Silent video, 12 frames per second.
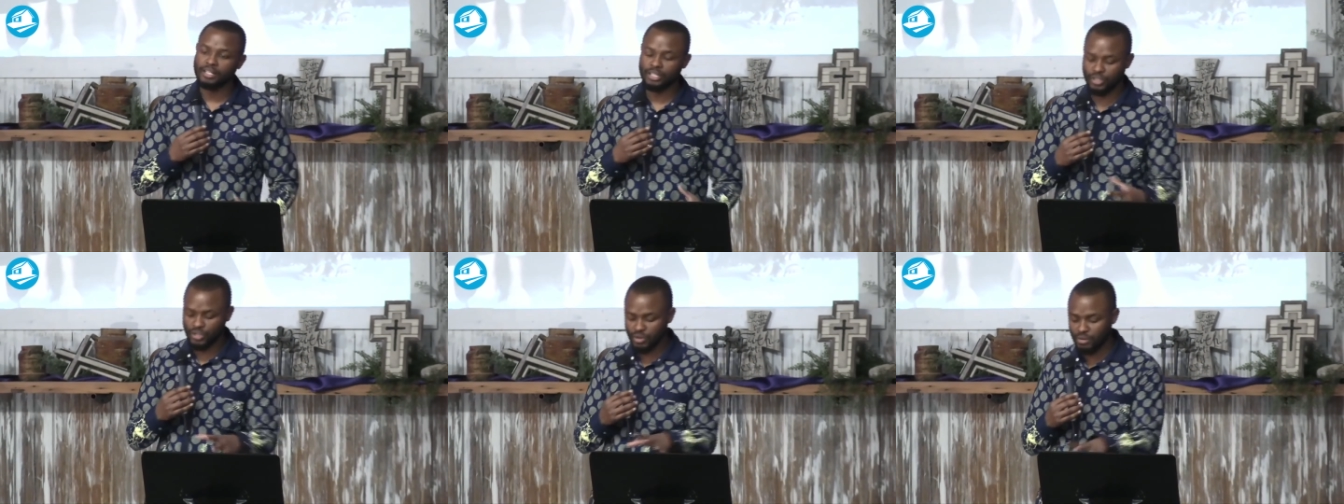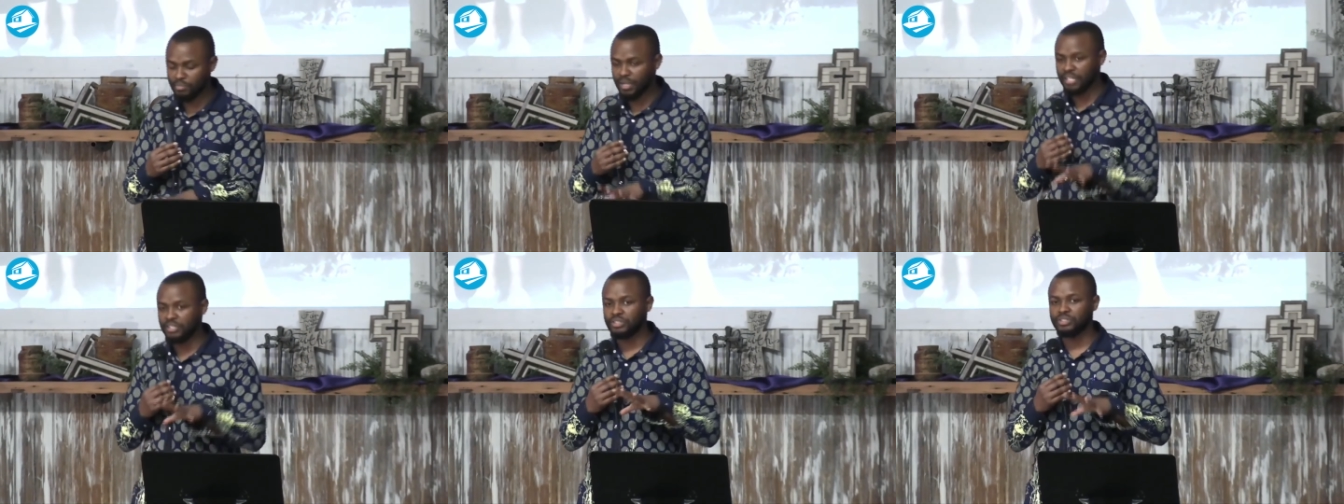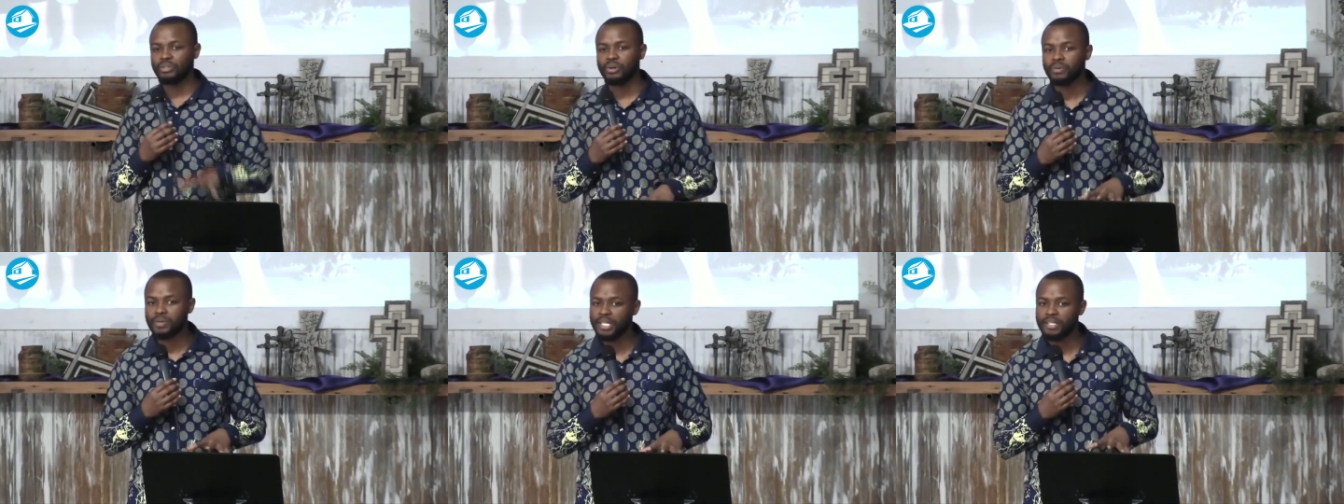There's so many
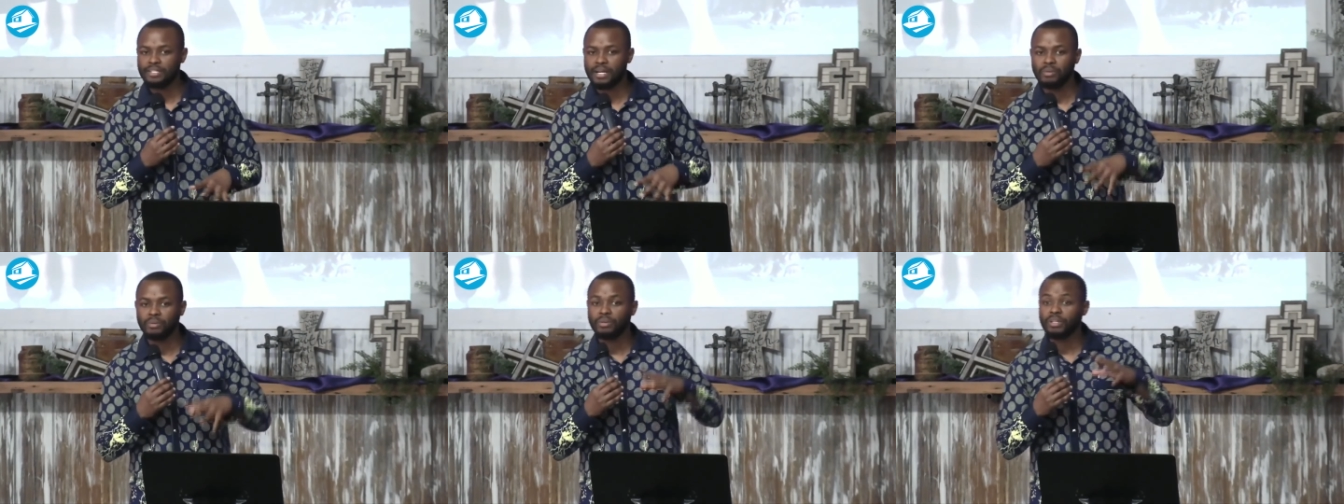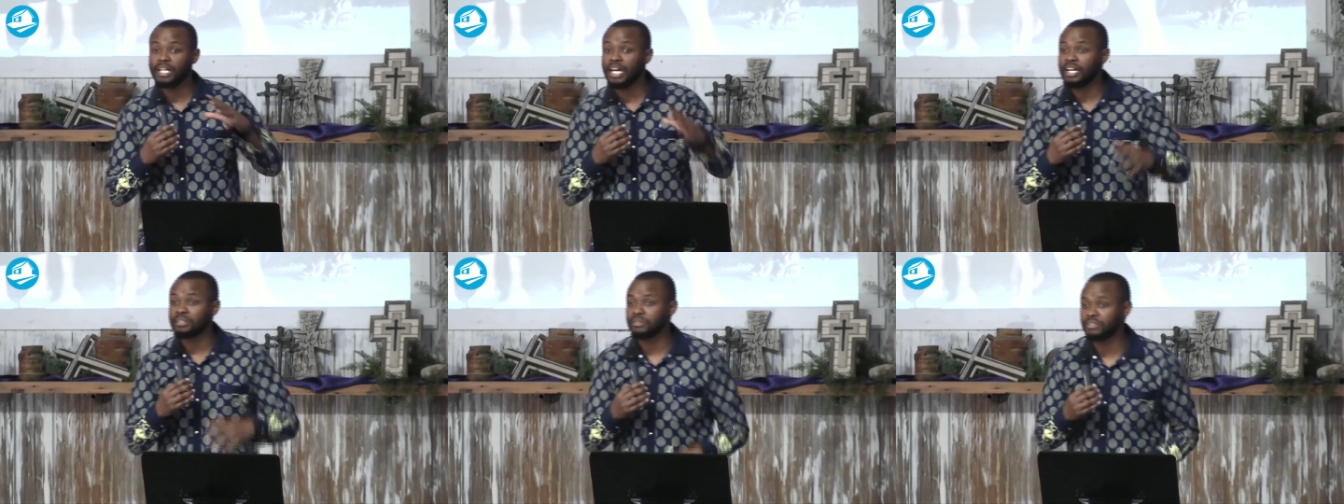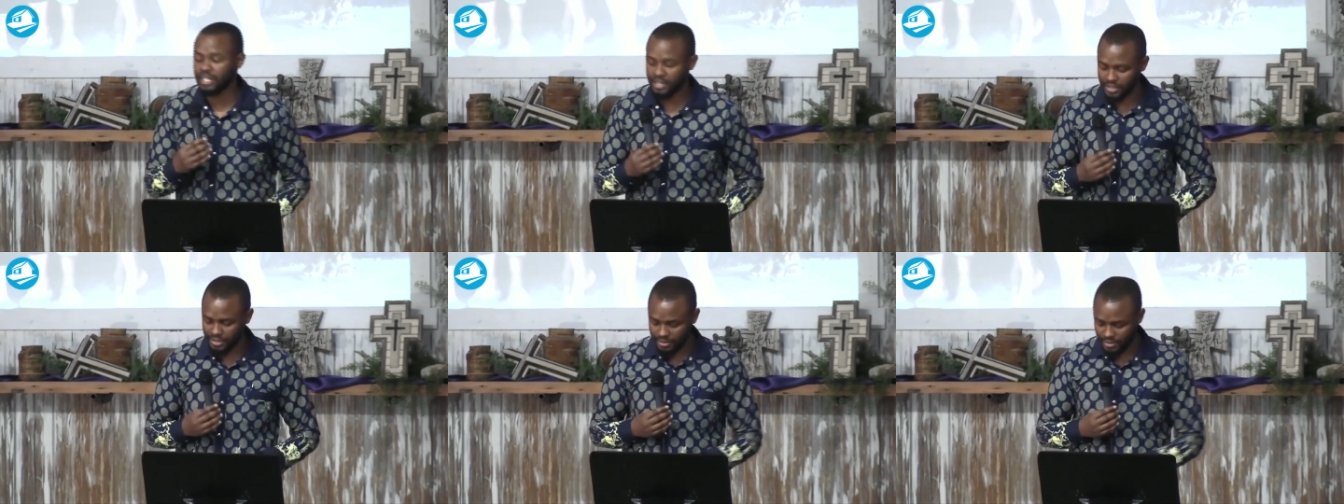stories I would like to
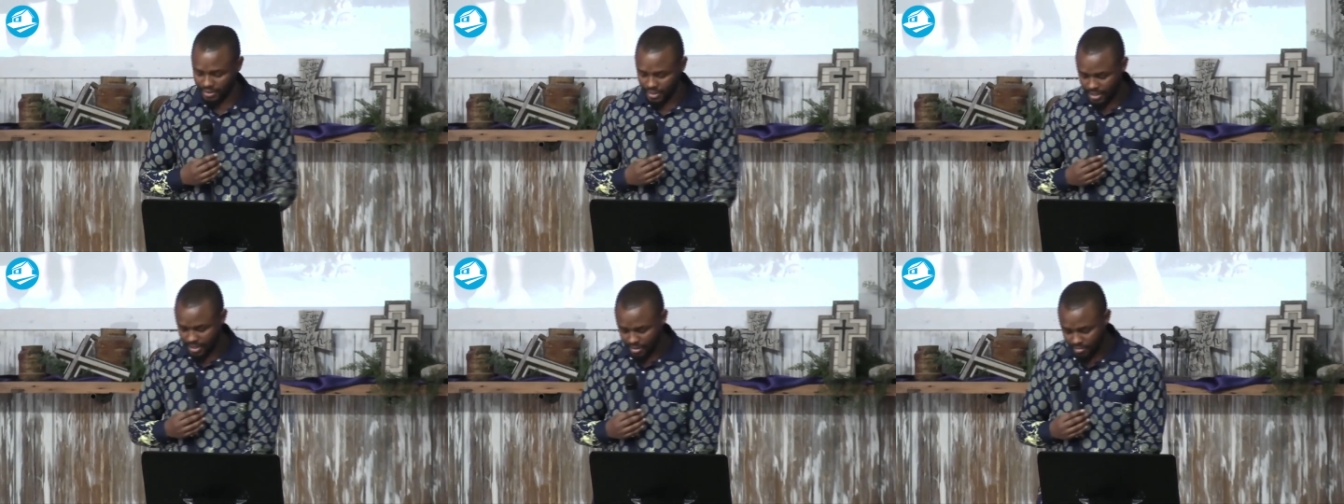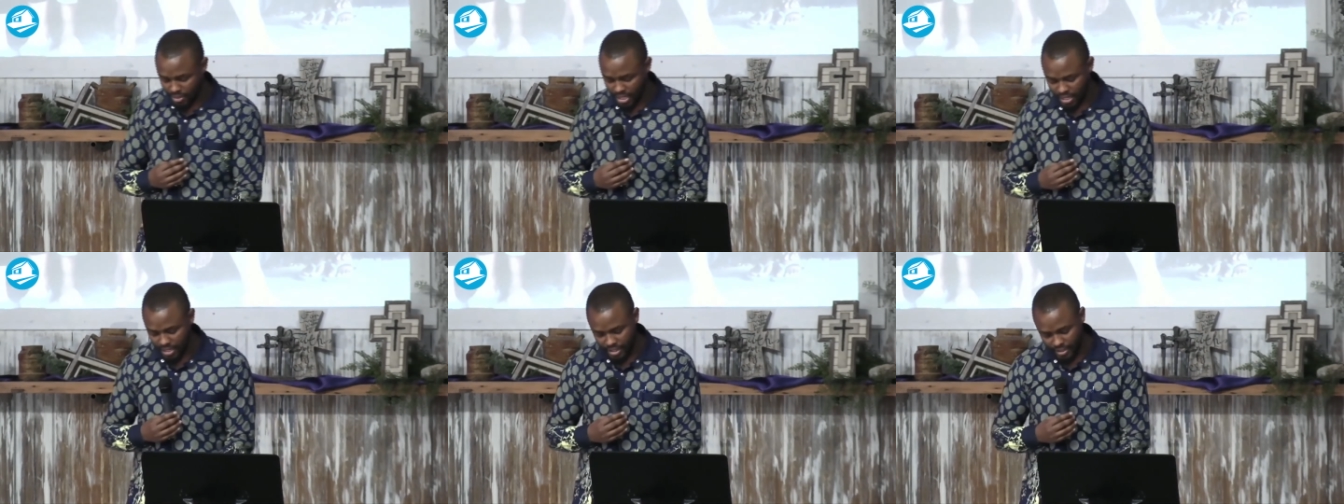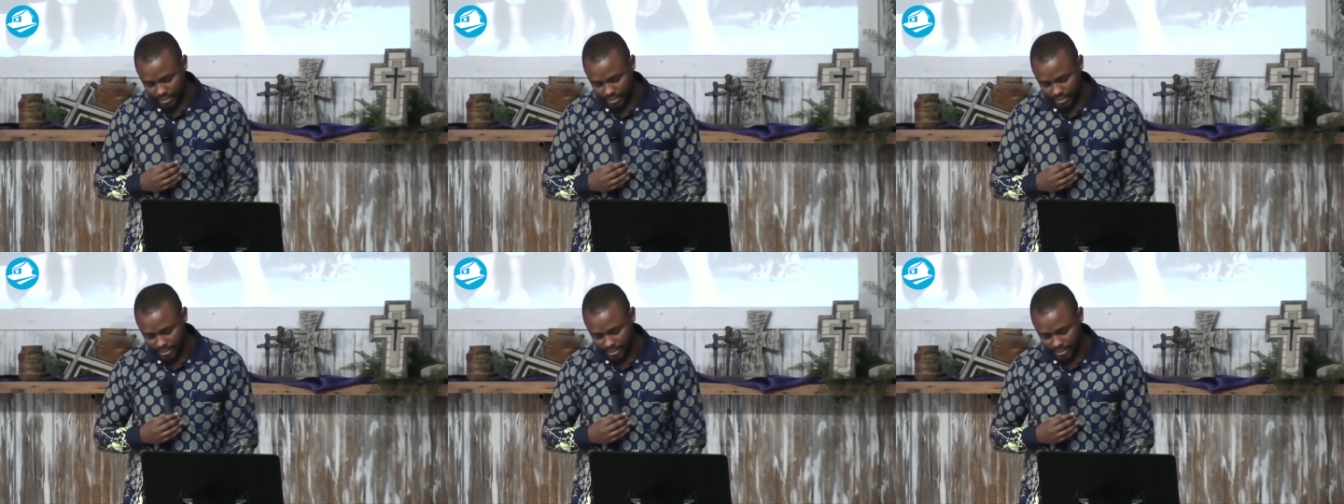tell you, but